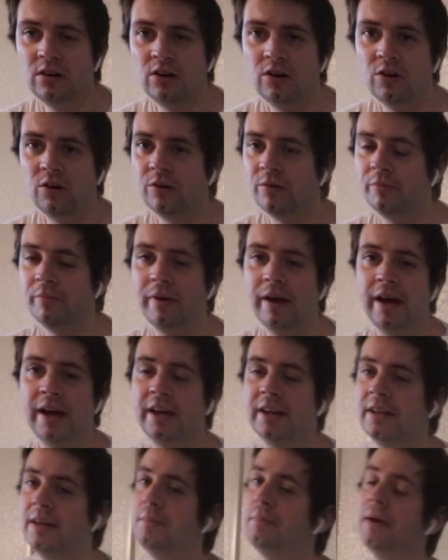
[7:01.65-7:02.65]
Oh
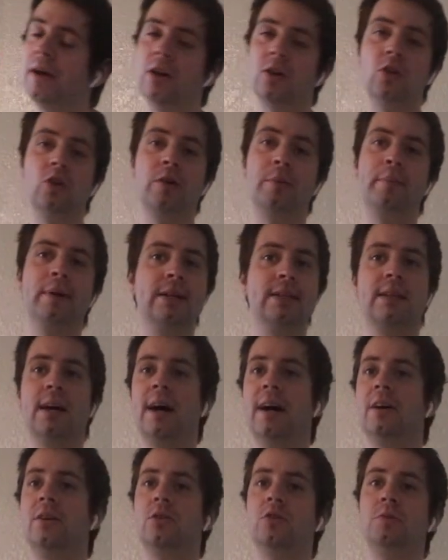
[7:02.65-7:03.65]
man, he better learn
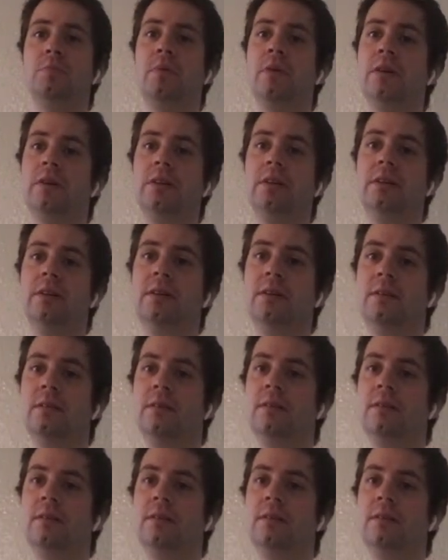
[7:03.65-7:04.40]
McDonald's, buddy.